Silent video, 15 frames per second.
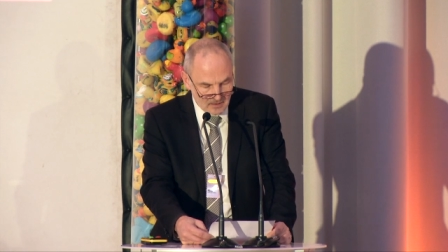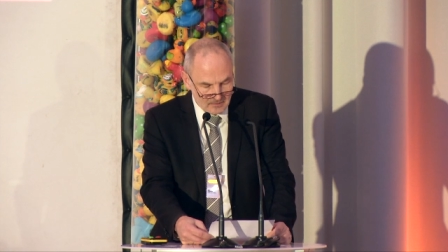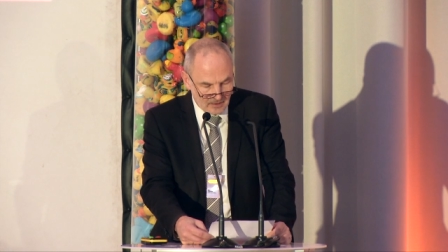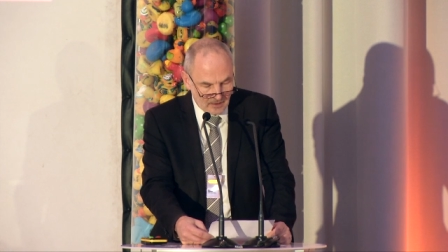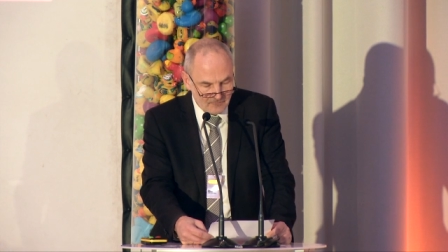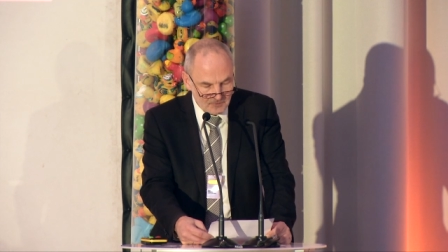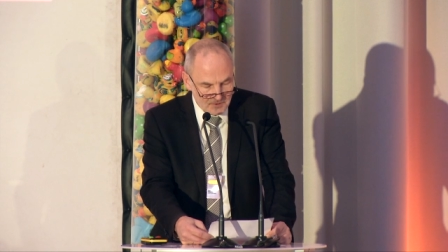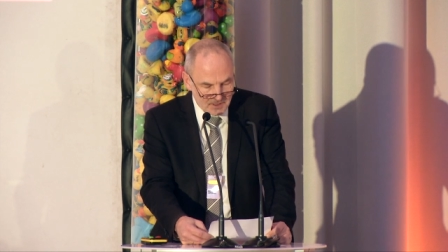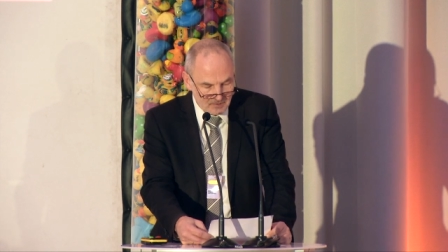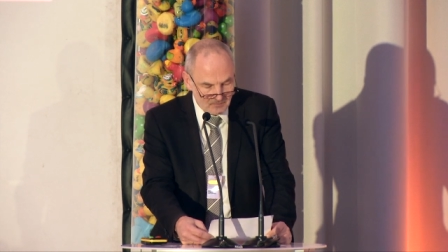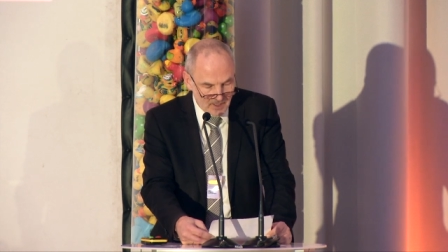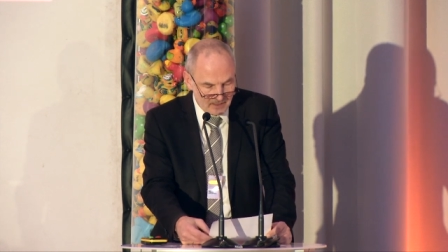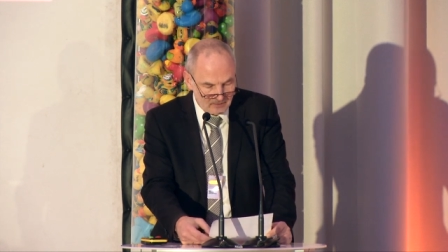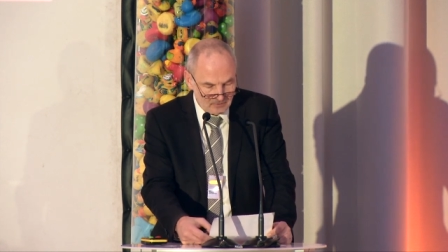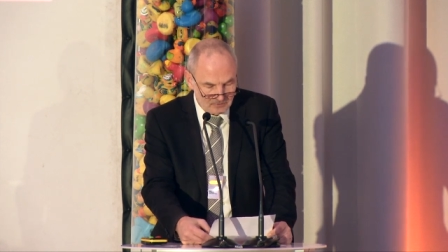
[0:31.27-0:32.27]
The refugee and
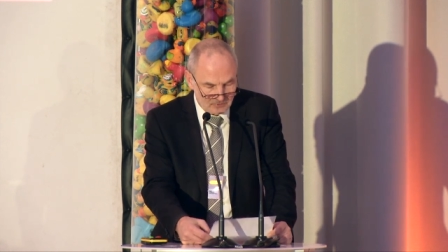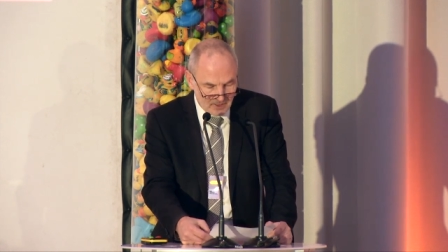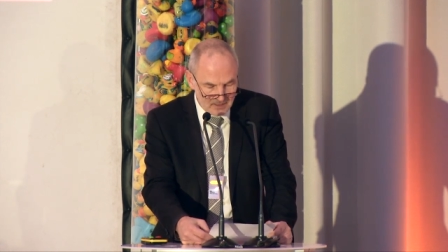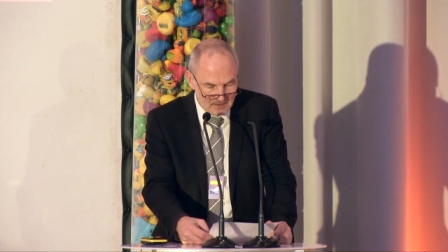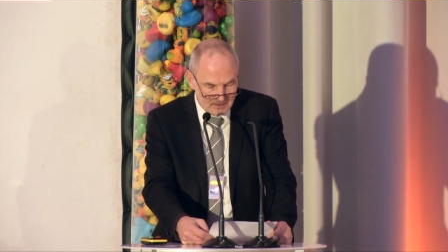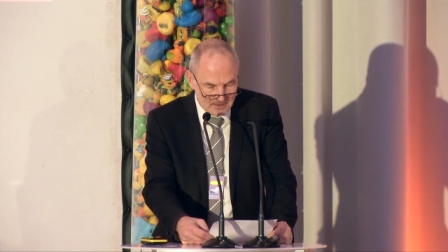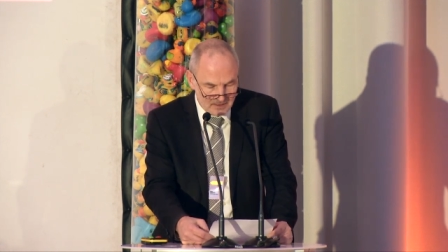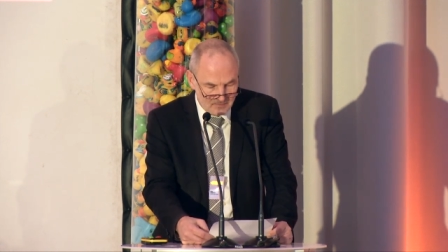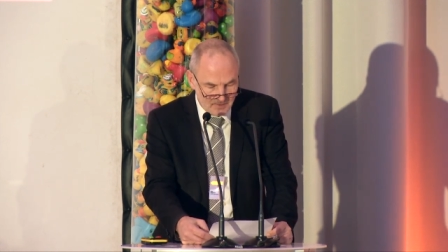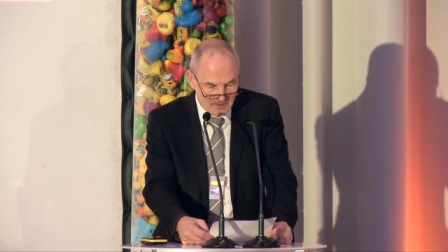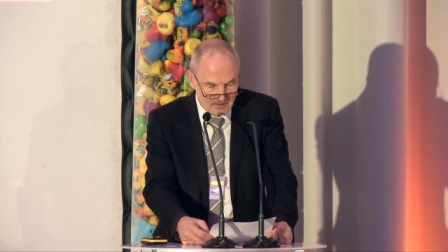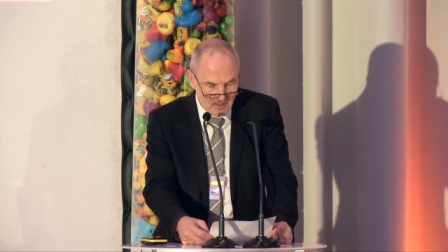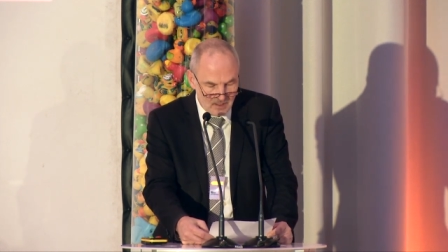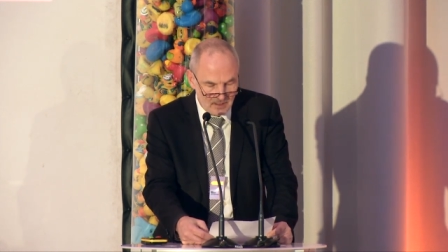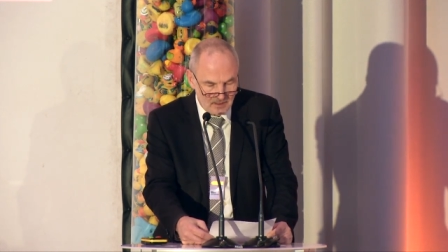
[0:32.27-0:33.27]
migrant crisis has
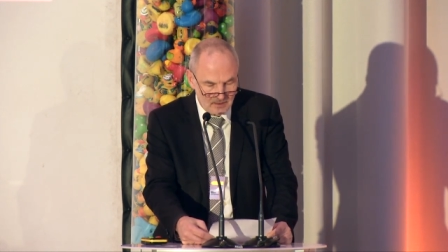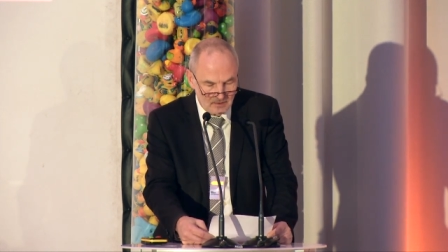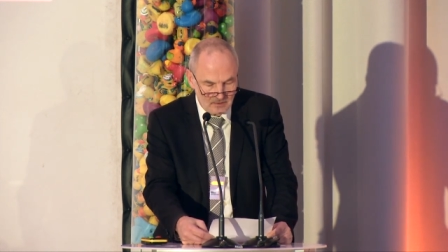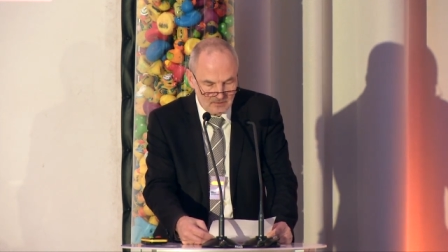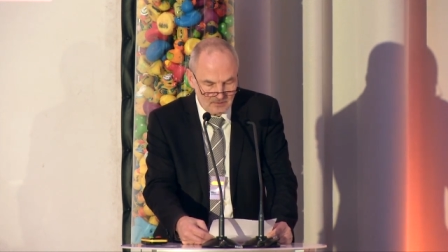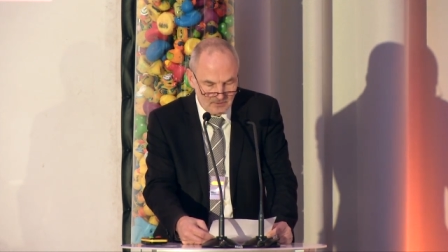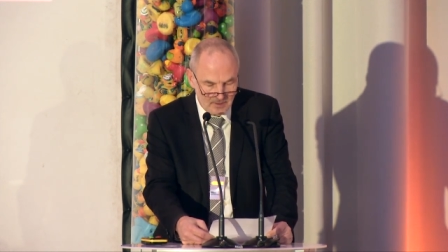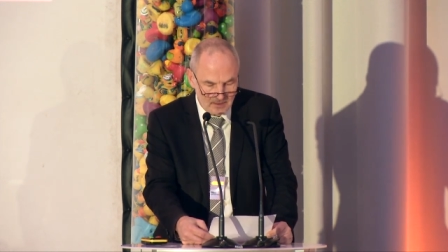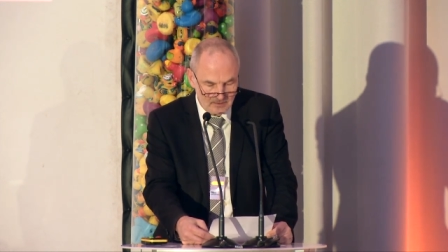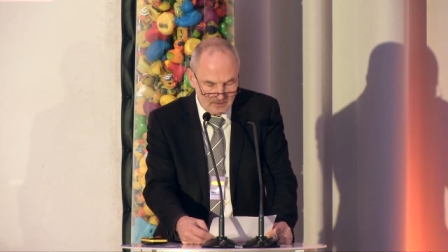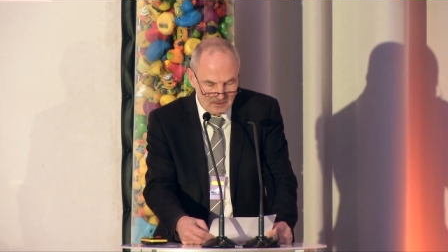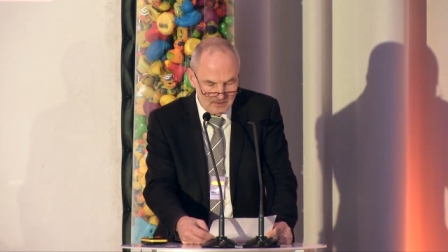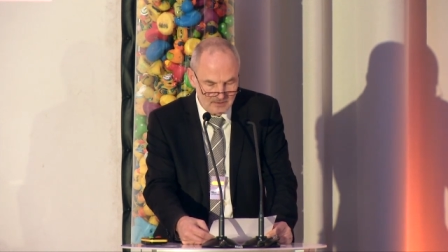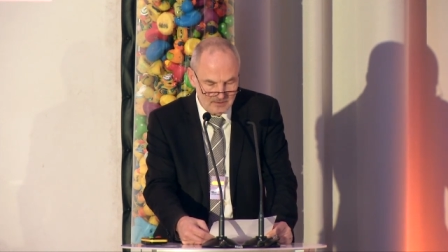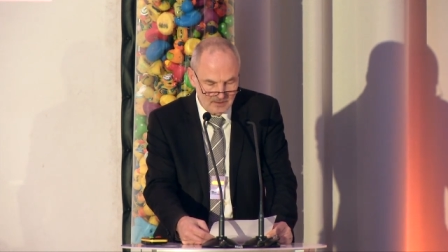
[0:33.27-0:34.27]
been high on the United
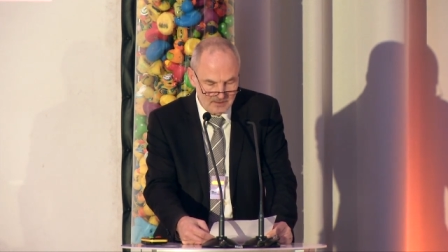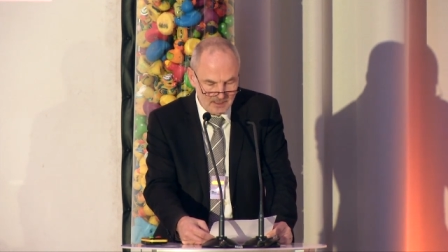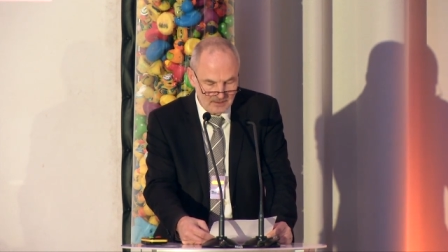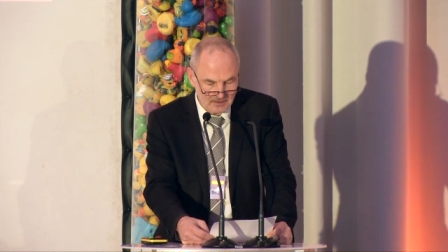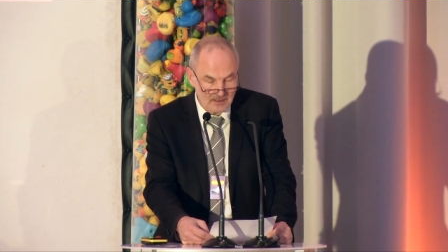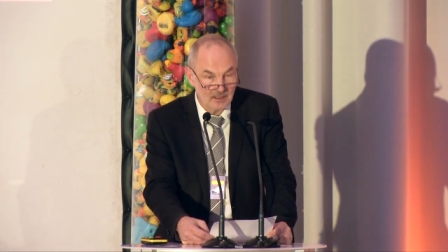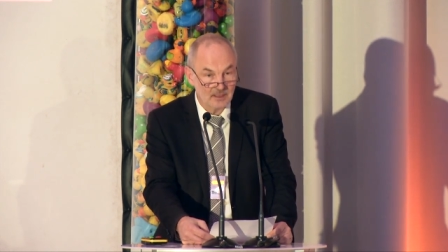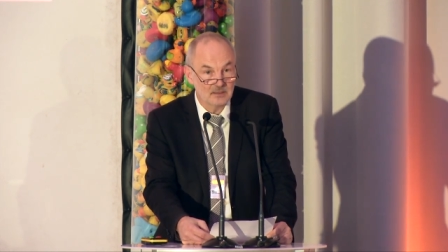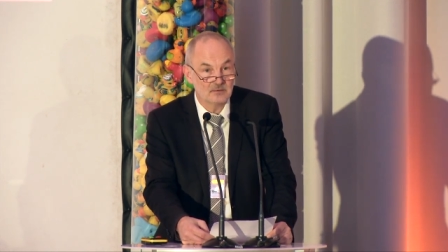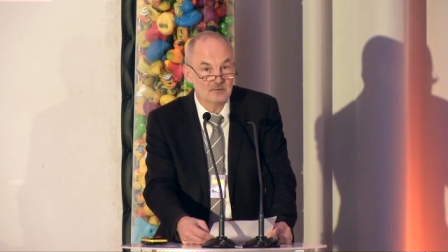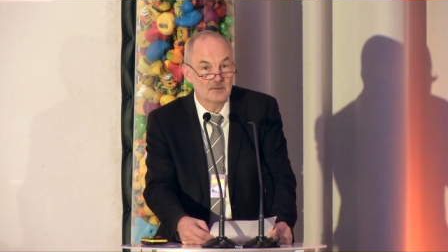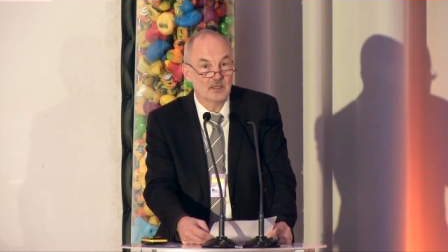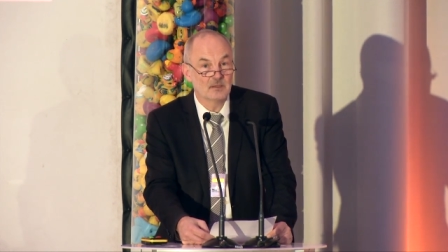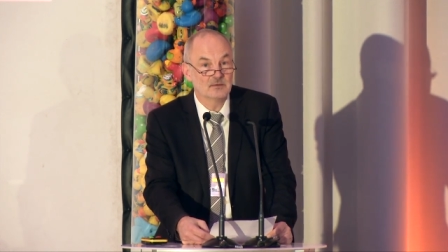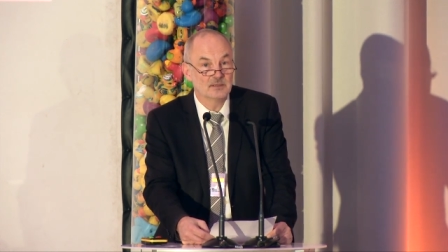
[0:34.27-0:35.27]
Nations agenda in
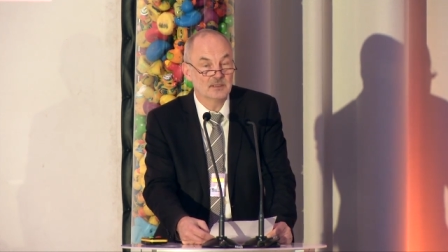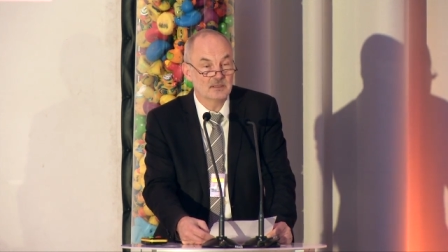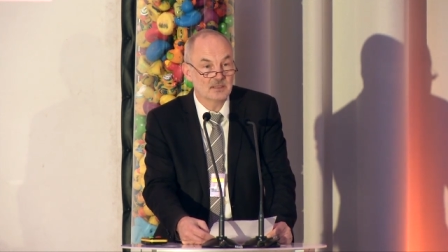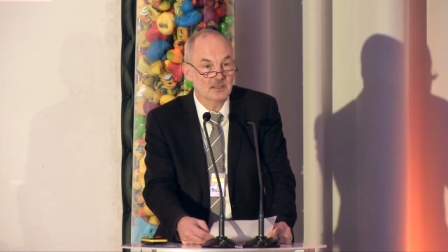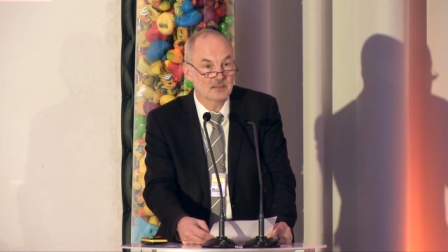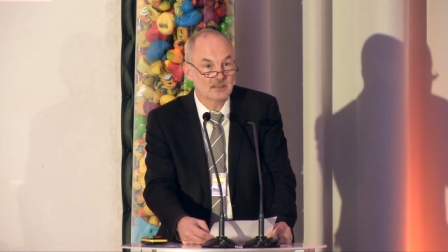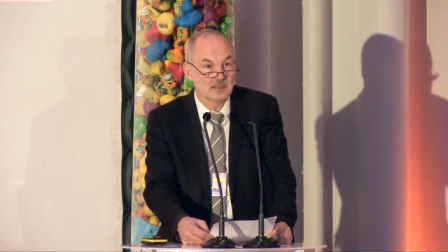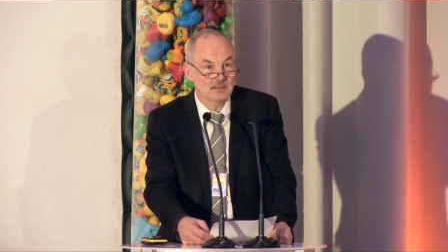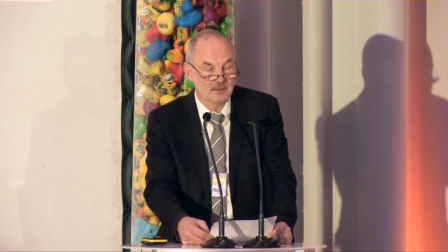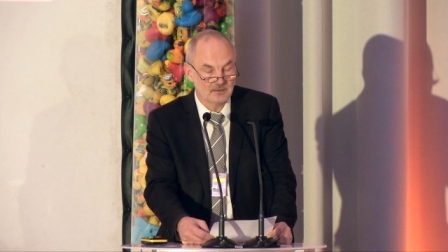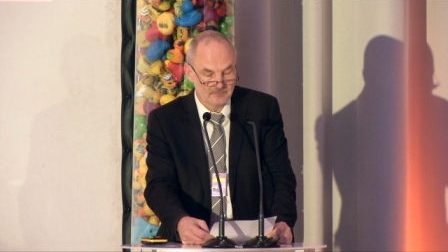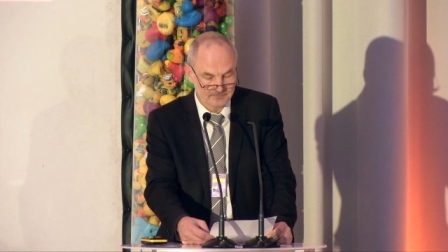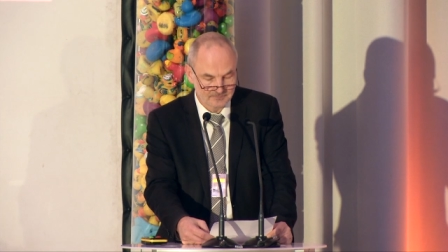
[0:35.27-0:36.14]
2016.